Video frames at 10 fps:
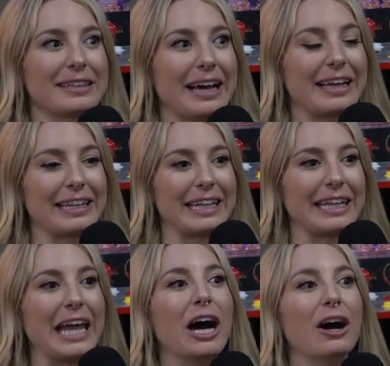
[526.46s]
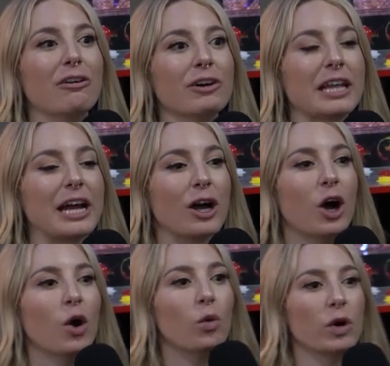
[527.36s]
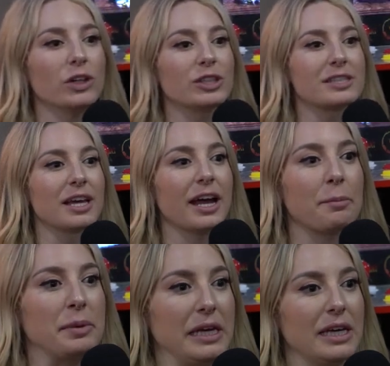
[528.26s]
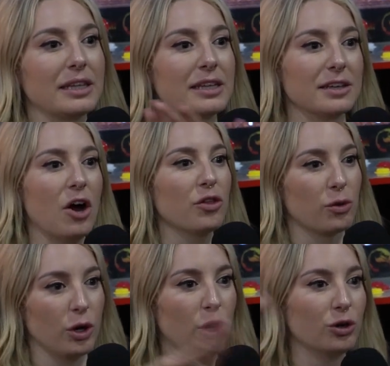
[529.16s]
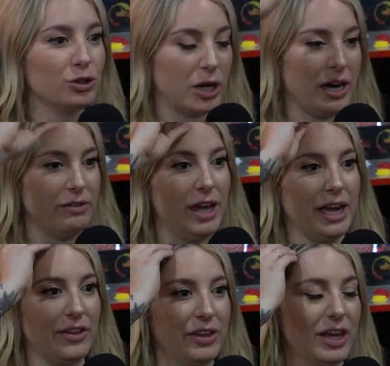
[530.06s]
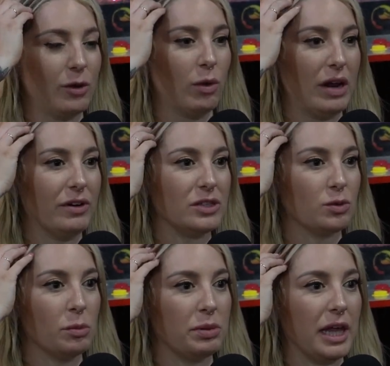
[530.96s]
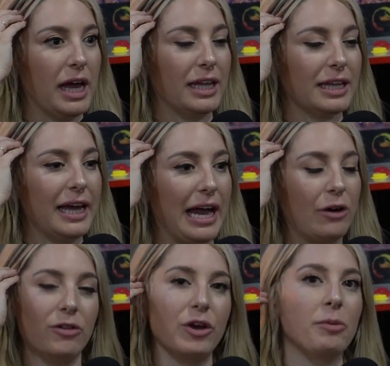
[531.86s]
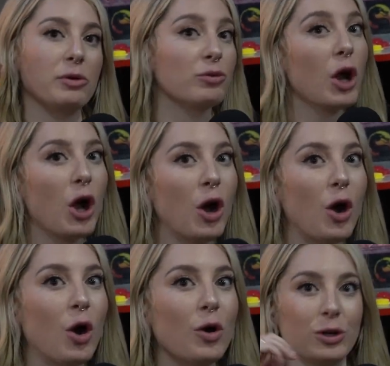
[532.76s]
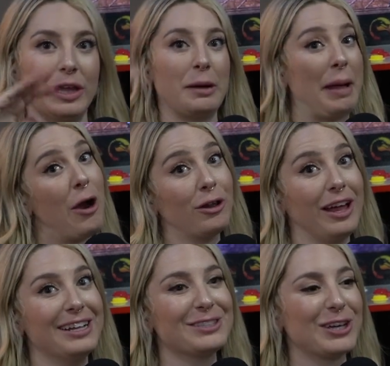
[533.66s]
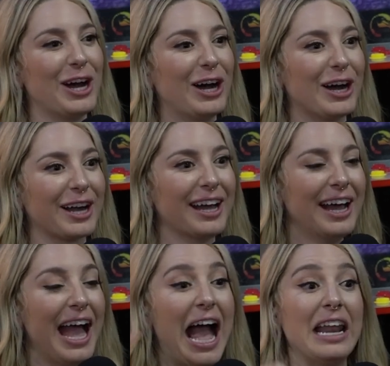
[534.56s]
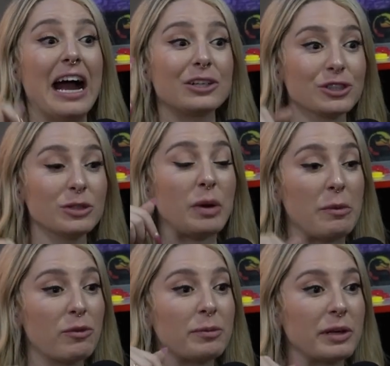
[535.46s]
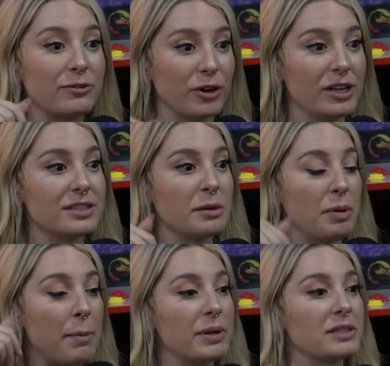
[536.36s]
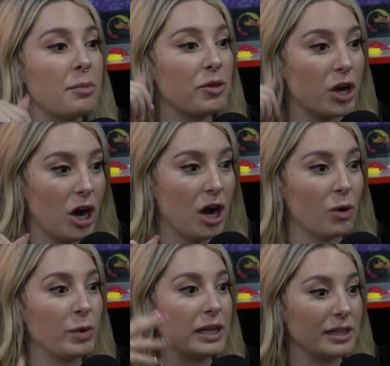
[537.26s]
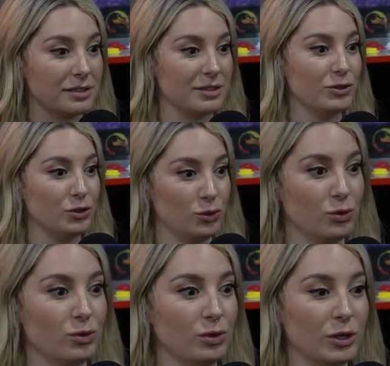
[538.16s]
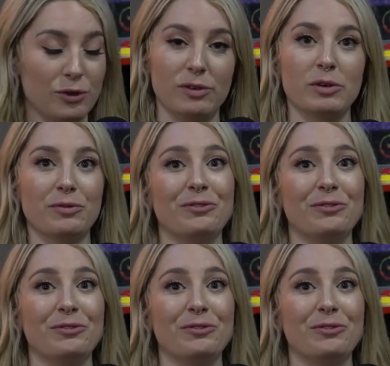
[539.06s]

like love like we'll just like be on the road driving, and then like one of us will play like out on the open road or like a Powerline song. Yeah. And actually, right before we played Furnace to pump us up in the car, we listened to a Goofy movie